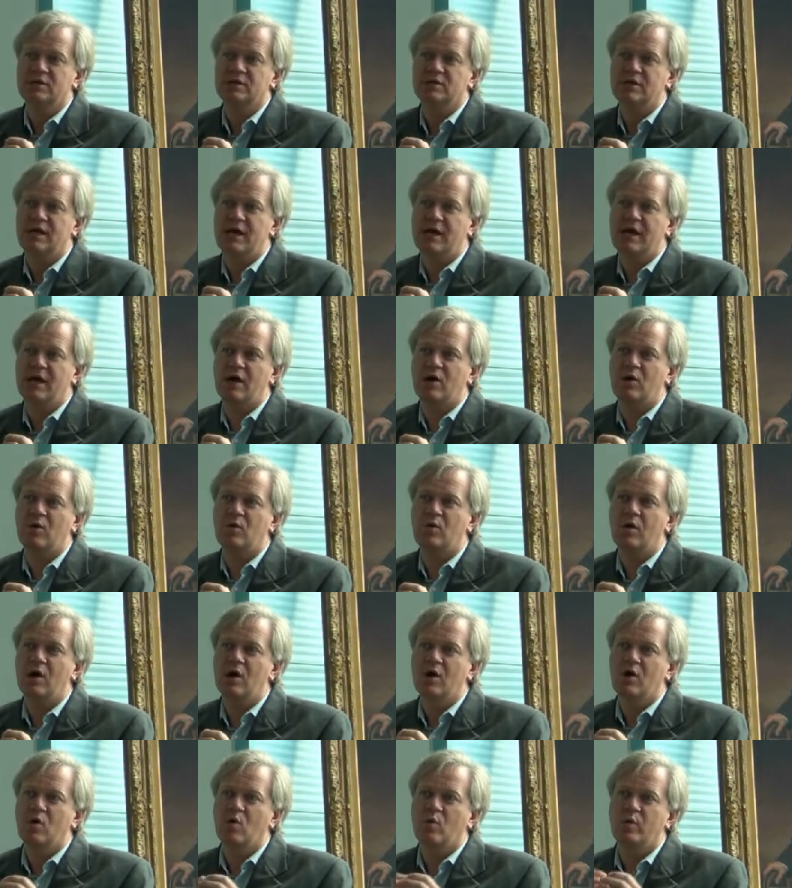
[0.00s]
Now,
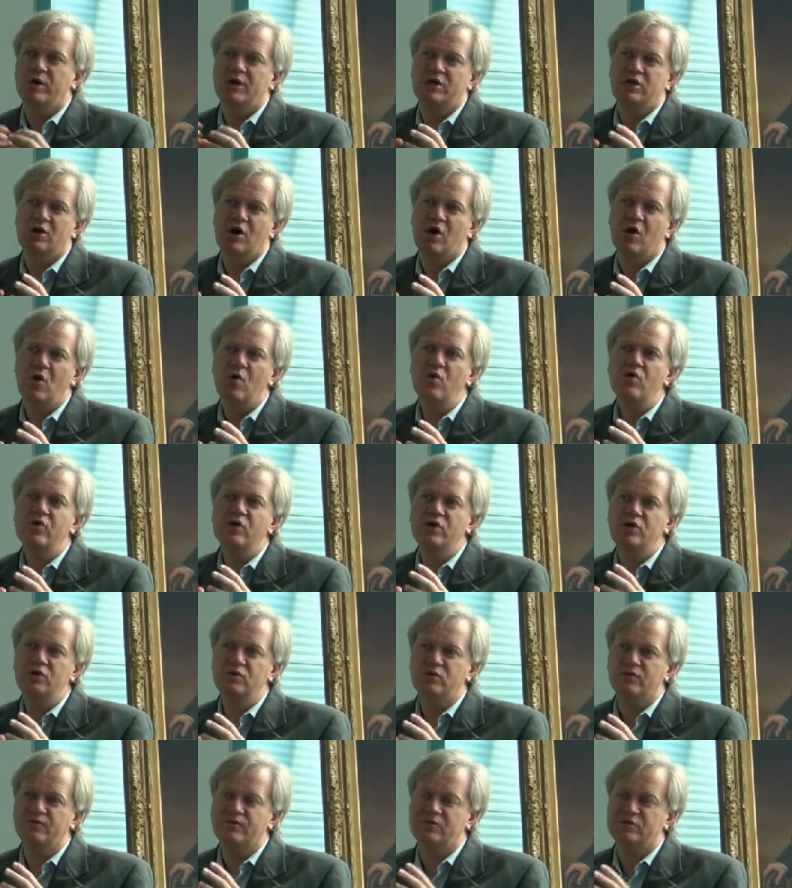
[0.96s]
we know the
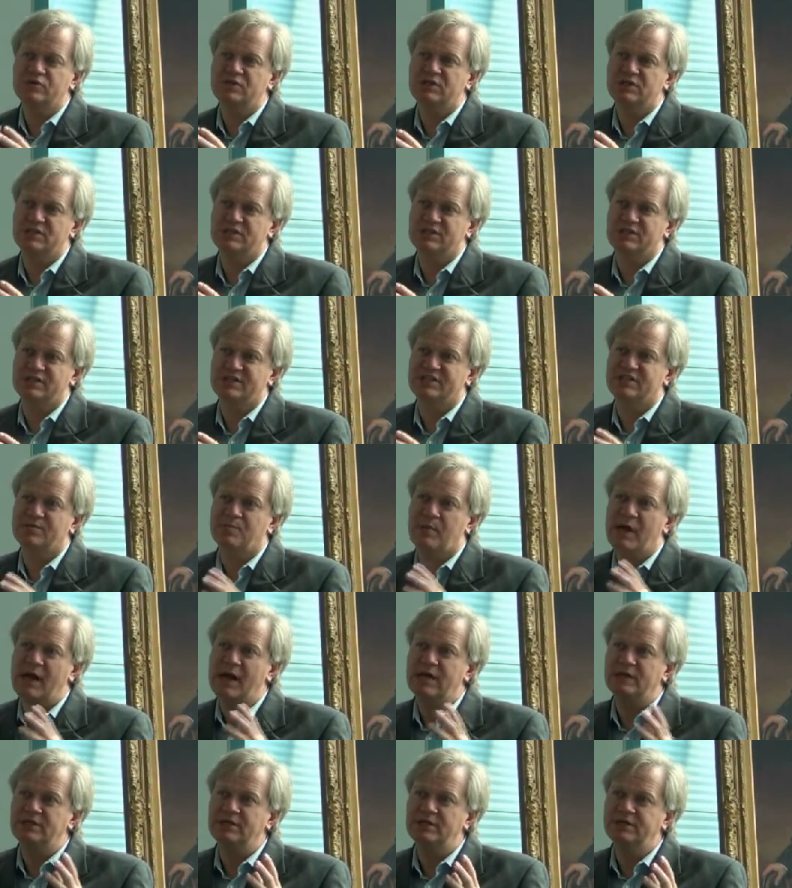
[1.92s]
universe is
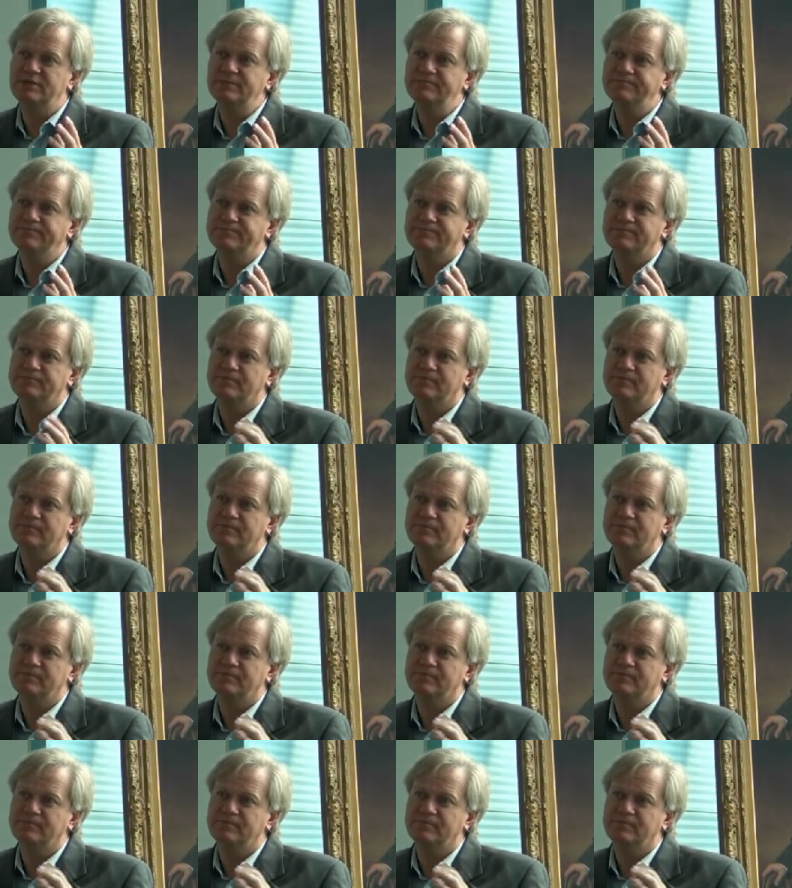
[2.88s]
expanding.